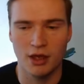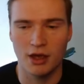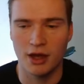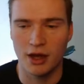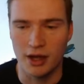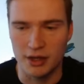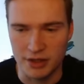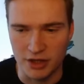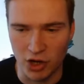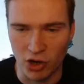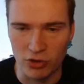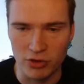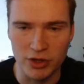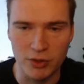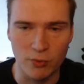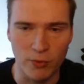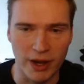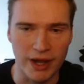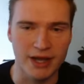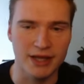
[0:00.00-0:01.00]
The only
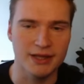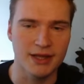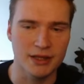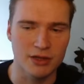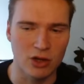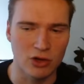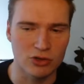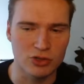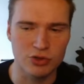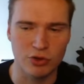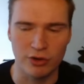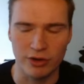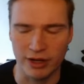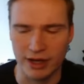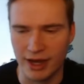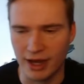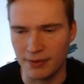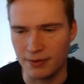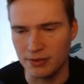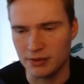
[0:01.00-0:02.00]
way that Dogecoin
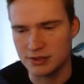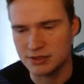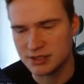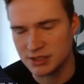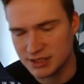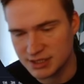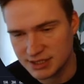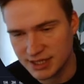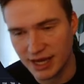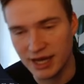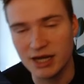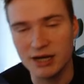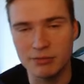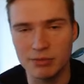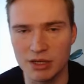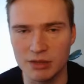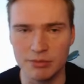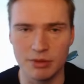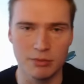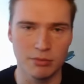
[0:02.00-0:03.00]
can
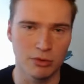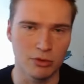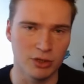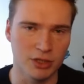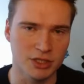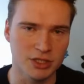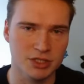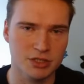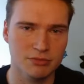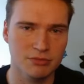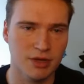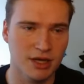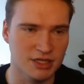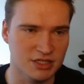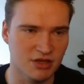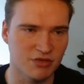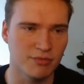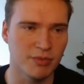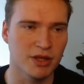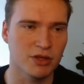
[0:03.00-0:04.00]
sustainably be bullish is
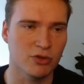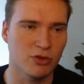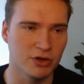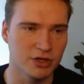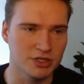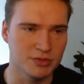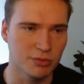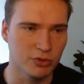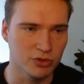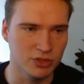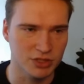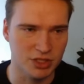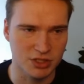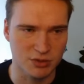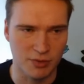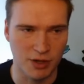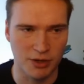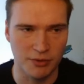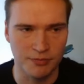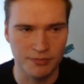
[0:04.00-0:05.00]
if Bitcoin is bullish as
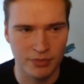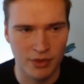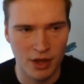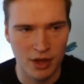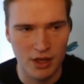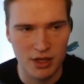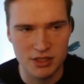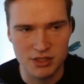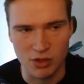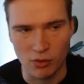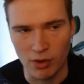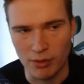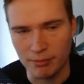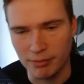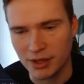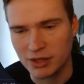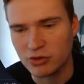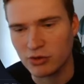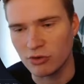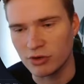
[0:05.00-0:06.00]
well. So when
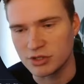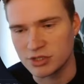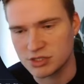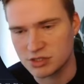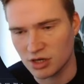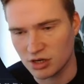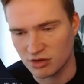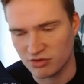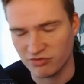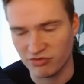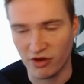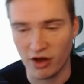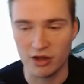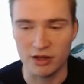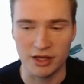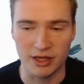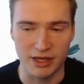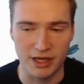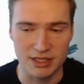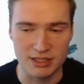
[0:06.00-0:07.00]
Bitcoin started
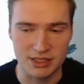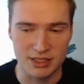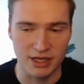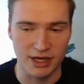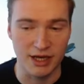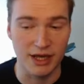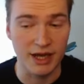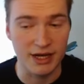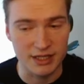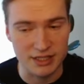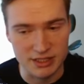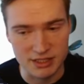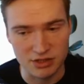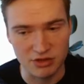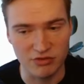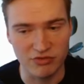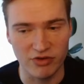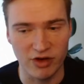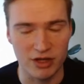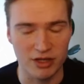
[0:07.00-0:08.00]
falling yesterday and is
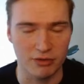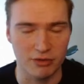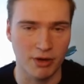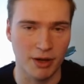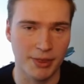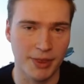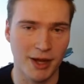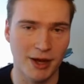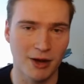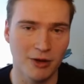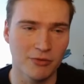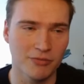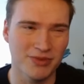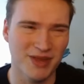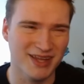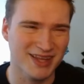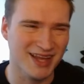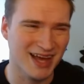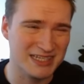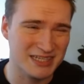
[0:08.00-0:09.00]
still falling right now,
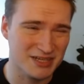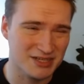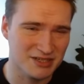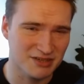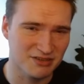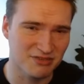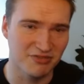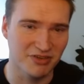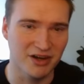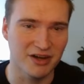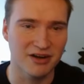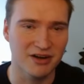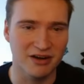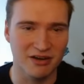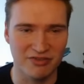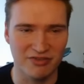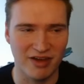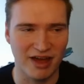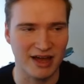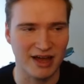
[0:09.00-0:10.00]
that has a severe
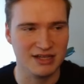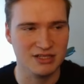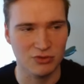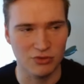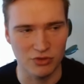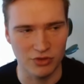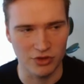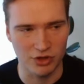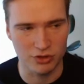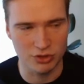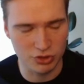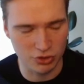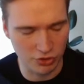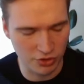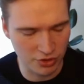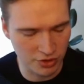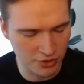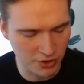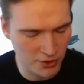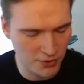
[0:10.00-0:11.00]
effect on
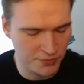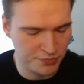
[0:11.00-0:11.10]
Dogecoin.